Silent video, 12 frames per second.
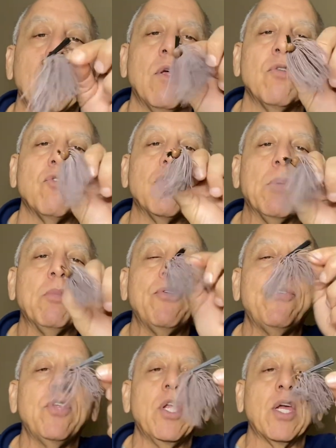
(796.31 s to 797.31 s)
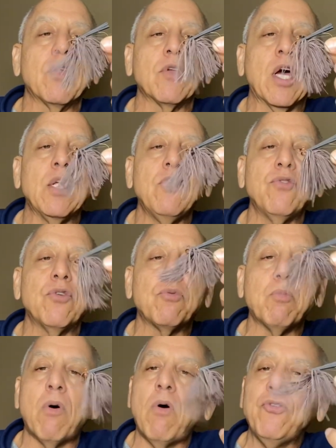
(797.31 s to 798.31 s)
So number 6, I use a
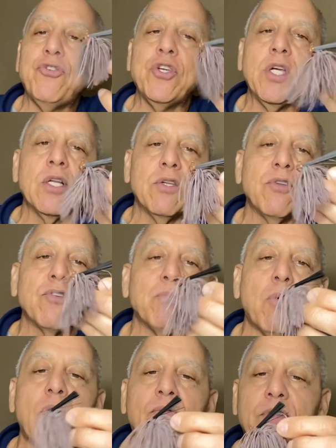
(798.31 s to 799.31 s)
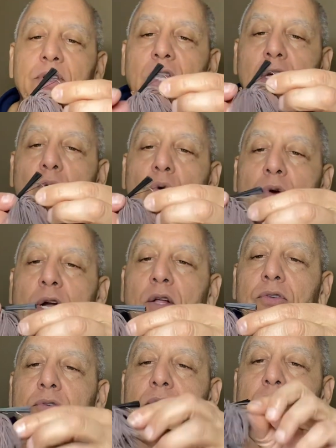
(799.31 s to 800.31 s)
small jig. This is a small finesse, it's like 1/4
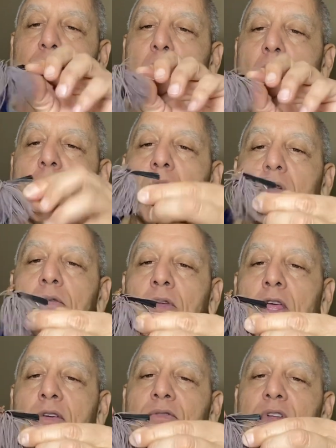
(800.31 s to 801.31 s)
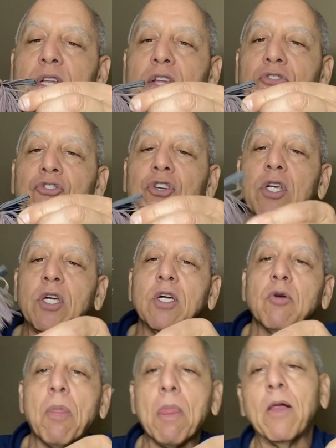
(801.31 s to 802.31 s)
ounce. Small finesse
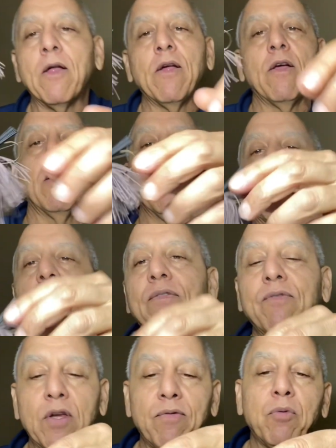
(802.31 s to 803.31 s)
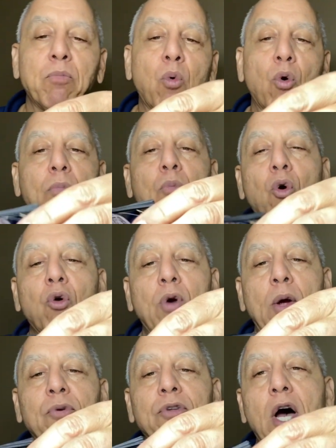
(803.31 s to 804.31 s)
jig. And pork
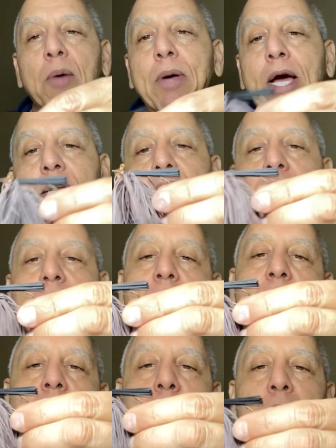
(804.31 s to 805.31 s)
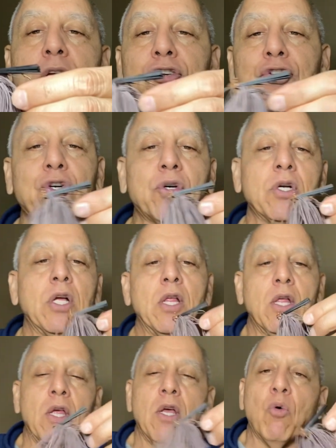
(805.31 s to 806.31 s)
rind was hot back in the day. I'm not sure
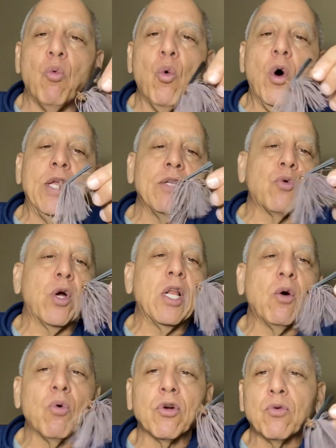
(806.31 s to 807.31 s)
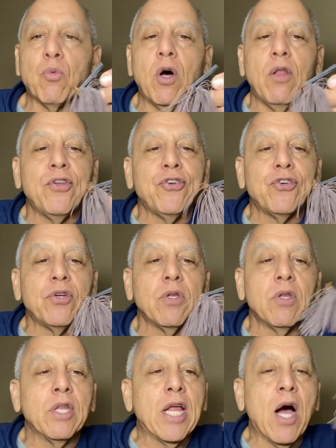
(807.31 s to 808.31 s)
what trailer works well
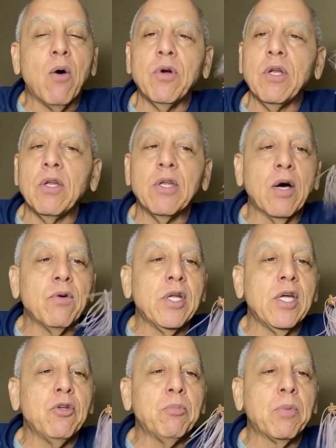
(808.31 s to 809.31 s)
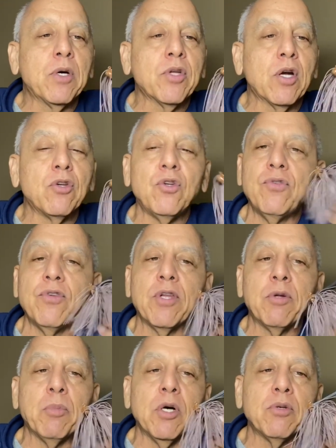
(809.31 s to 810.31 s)
nowadays because I don't use this
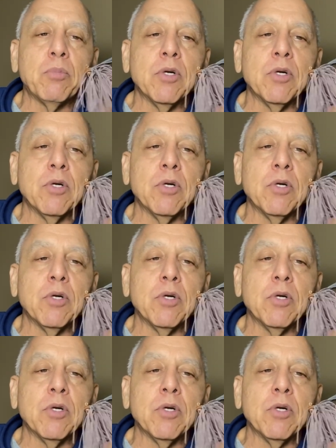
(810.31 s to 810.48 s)
as much.